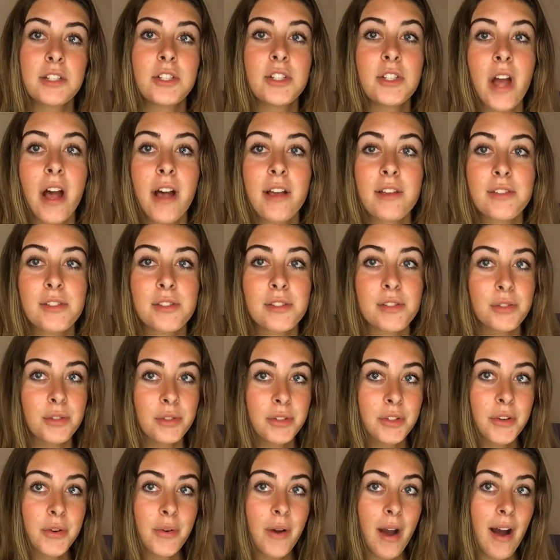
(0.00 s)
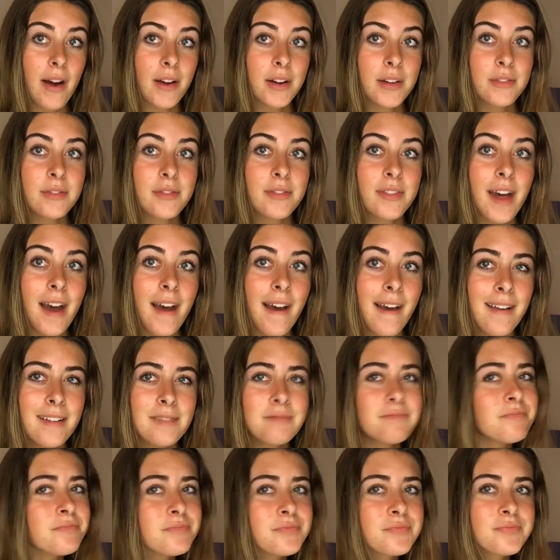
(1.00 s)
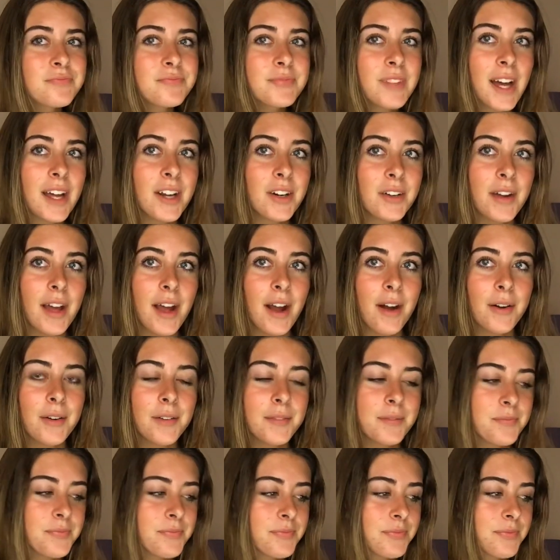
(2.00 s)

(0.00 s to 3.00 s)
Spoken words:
just grew out of that. I don't know.